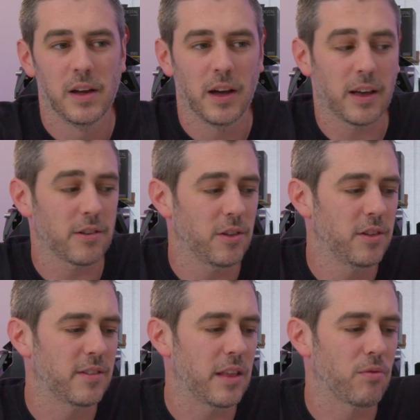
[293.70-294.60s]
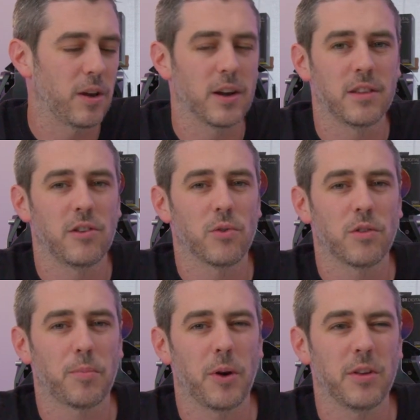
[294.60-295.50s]
I guess on the Z390
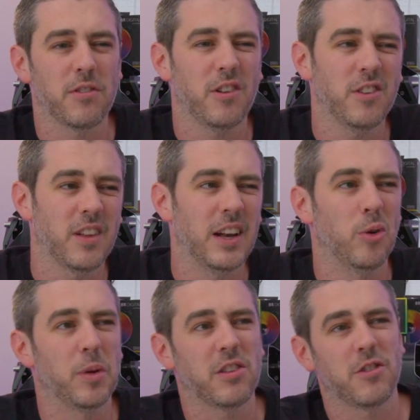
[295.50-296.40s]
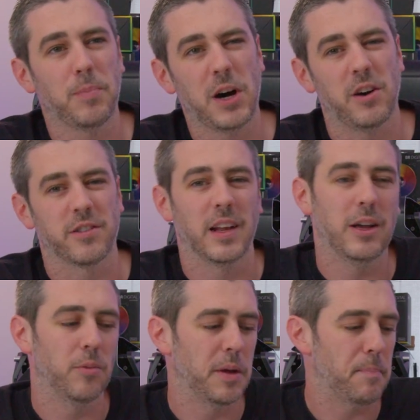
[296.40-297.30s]
Aorus Pro, it just looked a little bit sparse, a
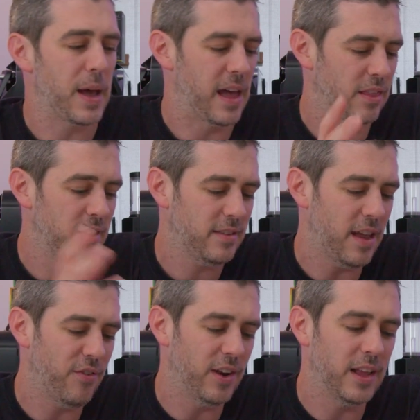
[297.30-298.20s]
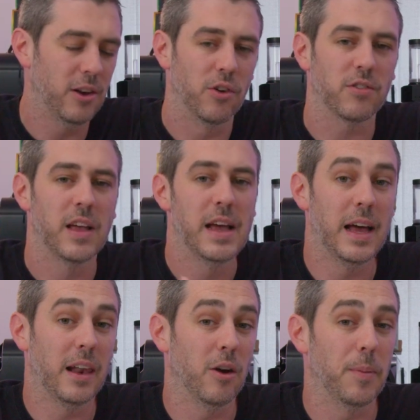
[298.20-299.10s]
little bit bare. This definitely looks
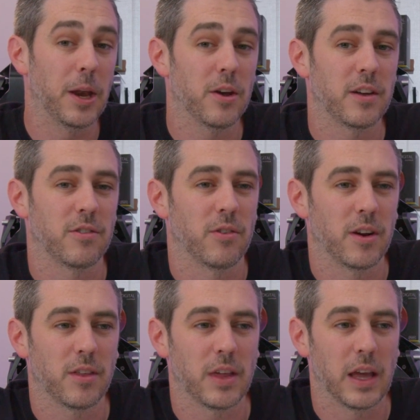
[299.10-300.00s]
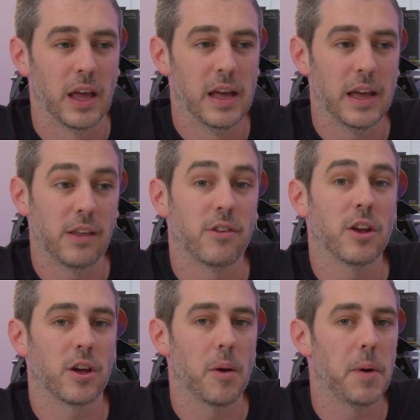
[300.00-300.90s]
a little bit nicer and I think is
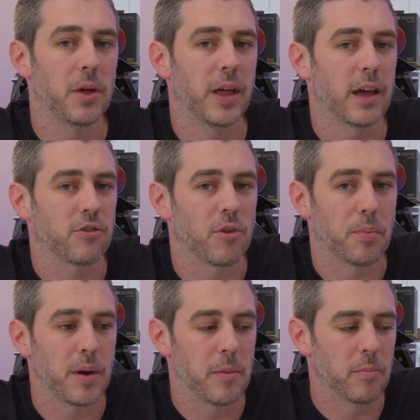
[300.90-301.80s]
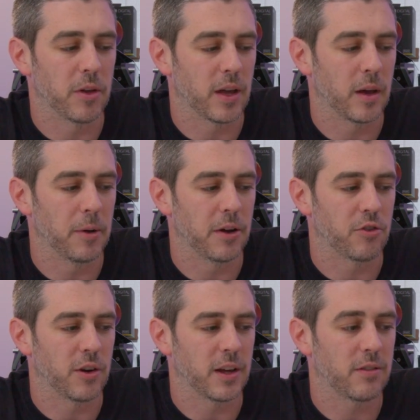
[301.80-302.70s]
going to command that extra premium that Gigabyte are
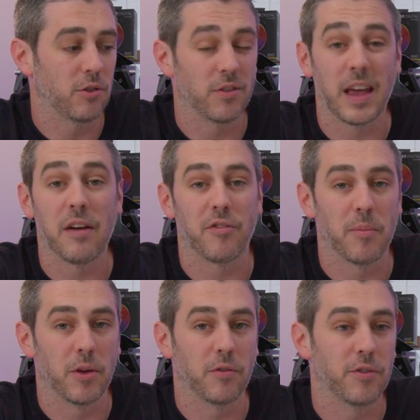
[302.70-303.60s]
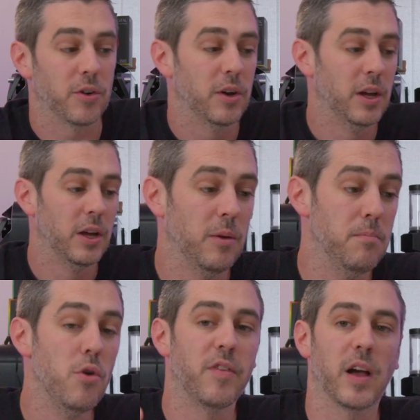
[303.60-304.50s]
trying to sort of get from you for
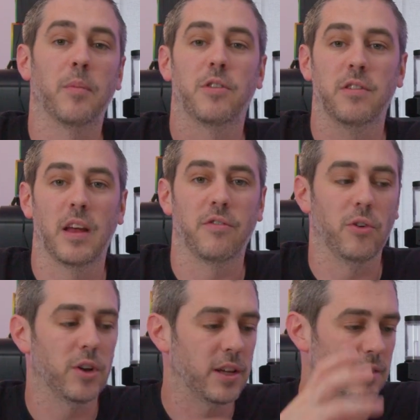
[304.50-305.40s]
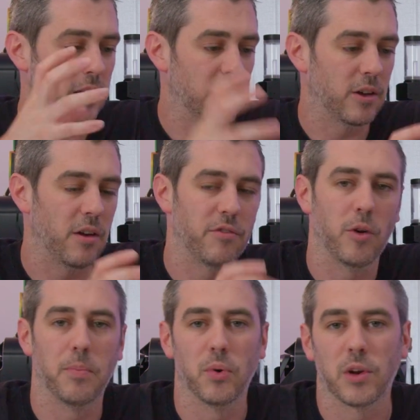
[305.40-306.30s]
moving up to Z490 and going
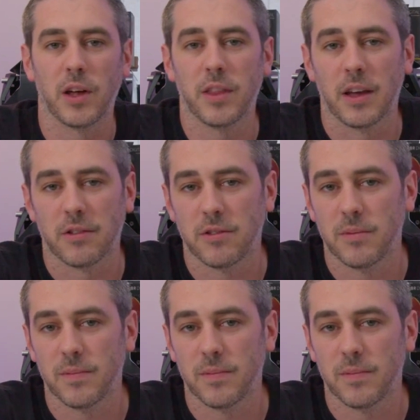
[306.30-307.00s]
for a board like this.